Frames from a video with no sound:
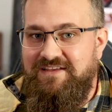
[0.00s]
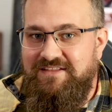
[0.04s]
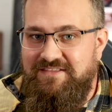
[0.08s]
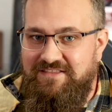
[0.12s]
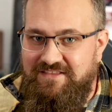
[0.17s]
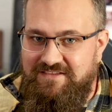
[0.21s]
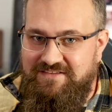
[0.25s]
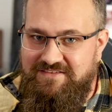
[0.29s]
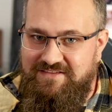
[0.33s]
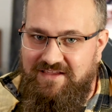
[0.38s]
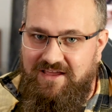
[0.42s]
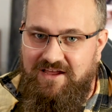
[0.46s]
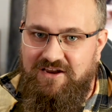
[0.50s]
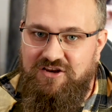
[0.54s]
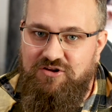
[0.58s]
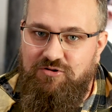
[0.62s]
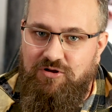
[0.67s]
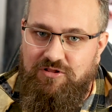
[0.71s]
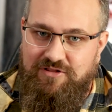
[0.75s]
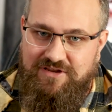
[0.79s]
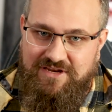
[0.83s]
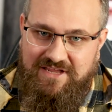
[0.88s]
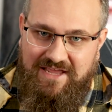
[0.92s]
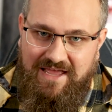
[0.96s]
the sound
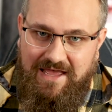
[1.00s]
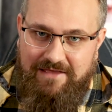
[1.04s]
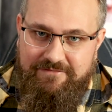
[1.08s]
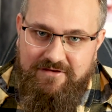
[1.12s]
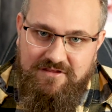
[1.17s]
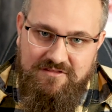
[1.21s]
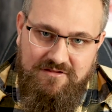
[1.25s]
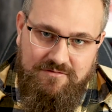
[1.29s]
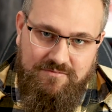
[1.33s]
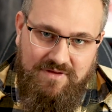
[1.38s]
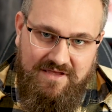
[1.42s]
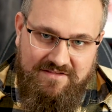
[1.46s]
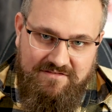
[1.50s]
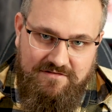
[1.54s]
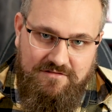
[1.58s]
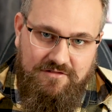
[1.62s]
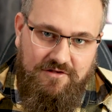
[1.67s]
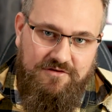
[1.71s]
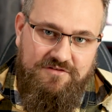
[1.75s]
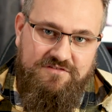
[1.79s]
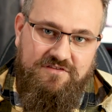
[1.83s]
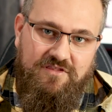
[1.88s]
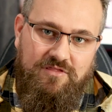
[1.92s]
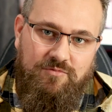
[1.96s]
quality having them as
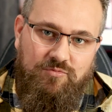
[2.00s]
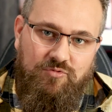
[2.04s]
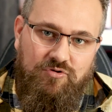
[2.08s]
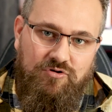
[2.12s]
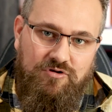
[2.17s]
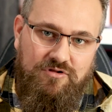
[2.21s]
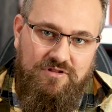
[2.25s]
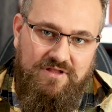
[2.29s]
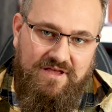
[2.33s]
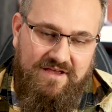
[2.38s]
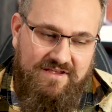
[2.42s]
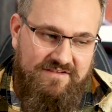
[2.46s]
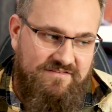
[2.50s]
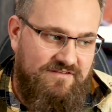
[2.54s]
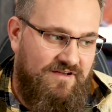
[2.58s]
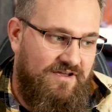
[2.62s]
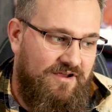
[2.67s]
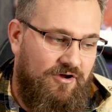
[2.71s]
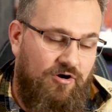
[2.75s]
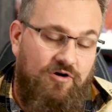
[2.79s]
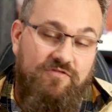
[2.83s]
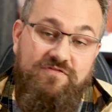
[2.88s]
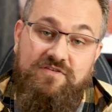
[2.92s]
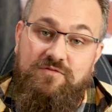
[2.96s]
close to the wall as I
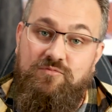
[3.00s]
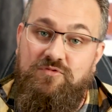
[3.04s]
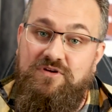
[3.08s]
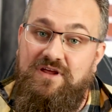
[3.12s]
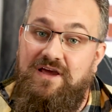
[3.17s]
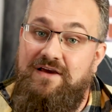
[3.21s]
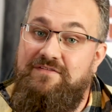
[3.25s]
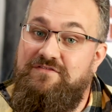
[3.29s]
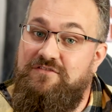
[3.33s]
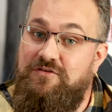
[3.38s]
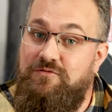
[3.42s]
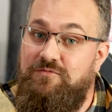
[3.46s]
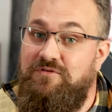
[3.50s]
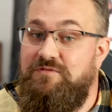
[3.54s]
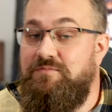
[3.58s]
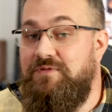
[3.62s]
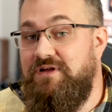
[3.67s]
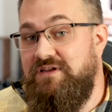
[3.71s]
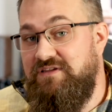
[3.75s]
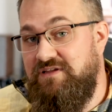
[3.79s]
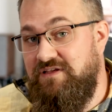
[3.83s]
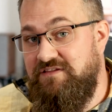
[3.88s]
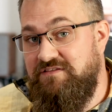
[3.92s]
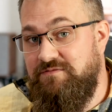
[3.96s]
often would have to with
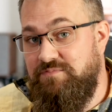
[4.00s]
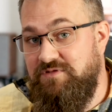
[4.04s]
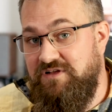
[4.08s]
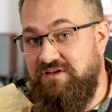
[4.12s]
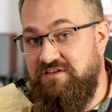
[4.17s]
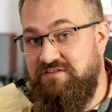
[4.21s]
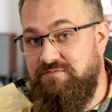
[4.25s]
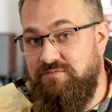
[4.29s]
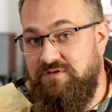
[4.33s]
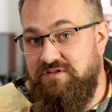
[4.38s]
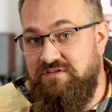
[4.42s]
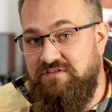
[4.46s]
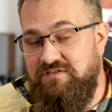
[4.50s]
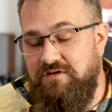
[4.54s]
my desk placement.